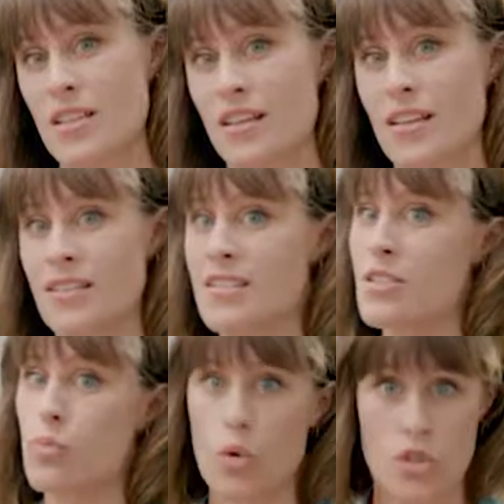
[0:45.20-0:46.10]
succulents
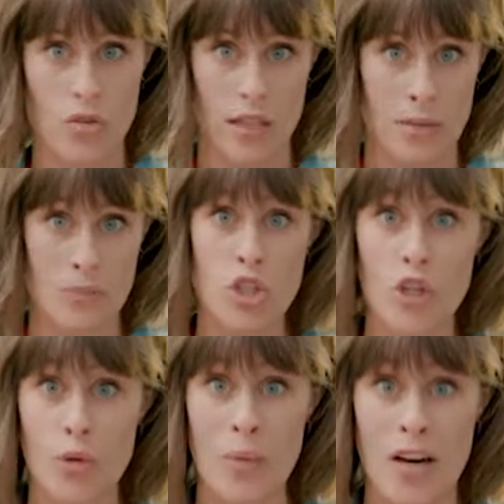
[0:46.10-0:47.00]
is watering them
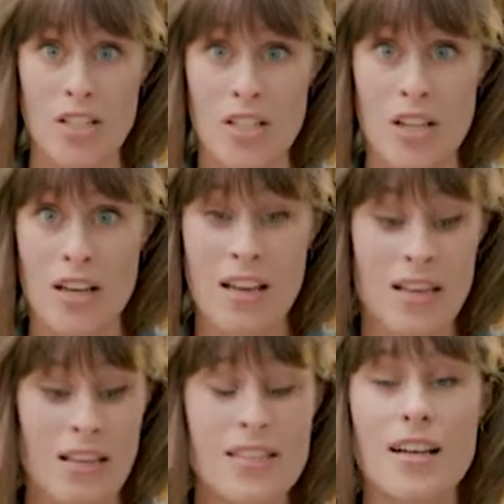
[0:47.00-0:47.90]
too much.
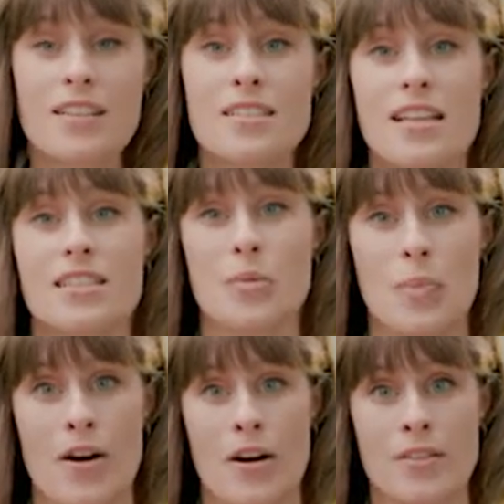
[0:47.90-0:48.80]
These guys are desert
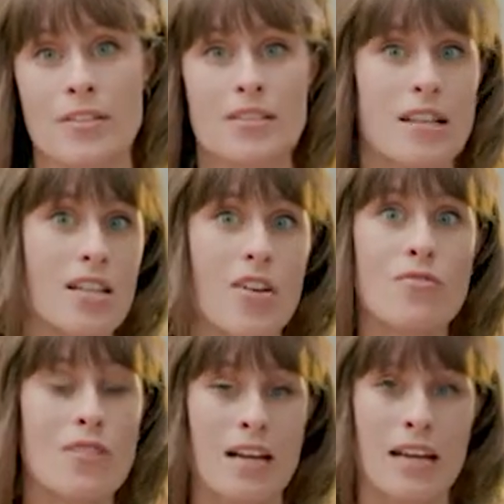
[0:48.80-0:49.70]
plants. They
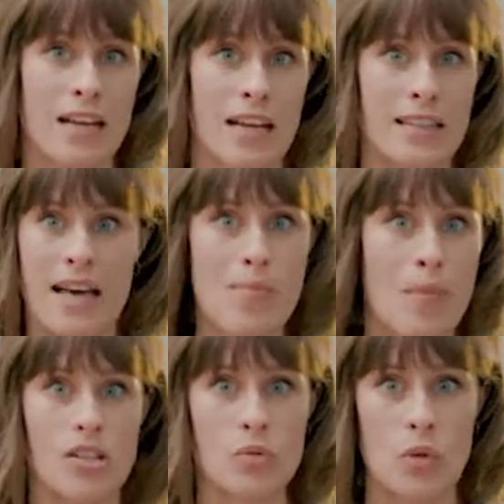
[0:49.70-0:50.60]
don't really need that
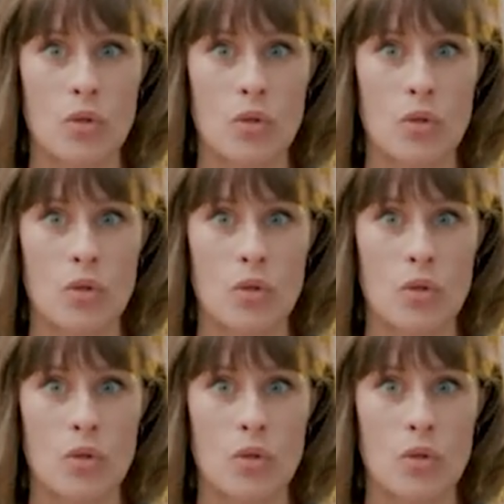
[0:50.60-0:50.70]
much